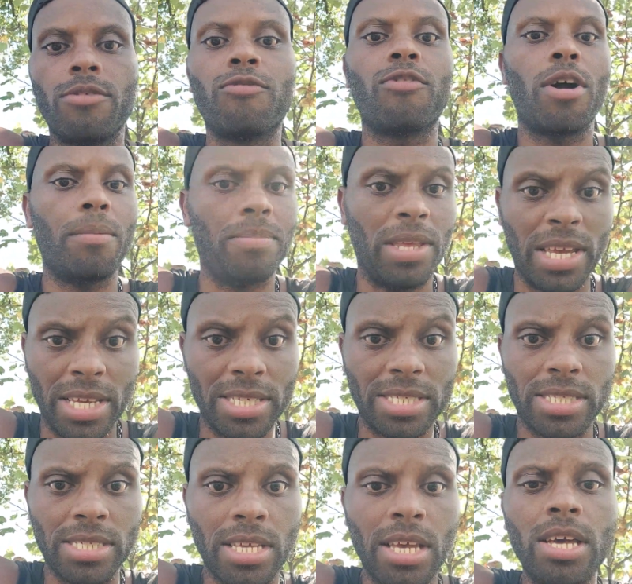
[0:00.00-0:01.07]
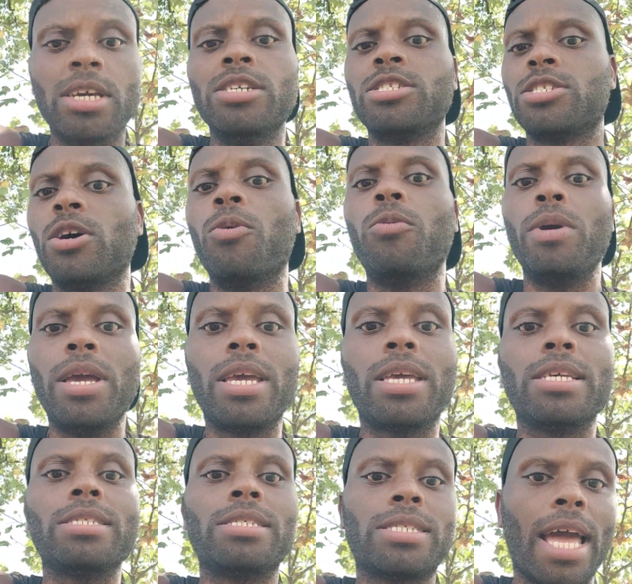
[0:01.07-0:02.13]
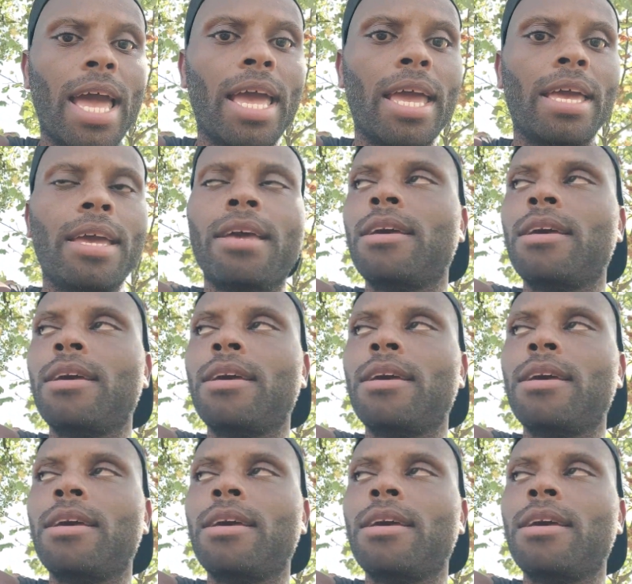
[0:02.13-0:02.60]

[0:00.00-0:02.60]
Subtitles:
from this so we can stay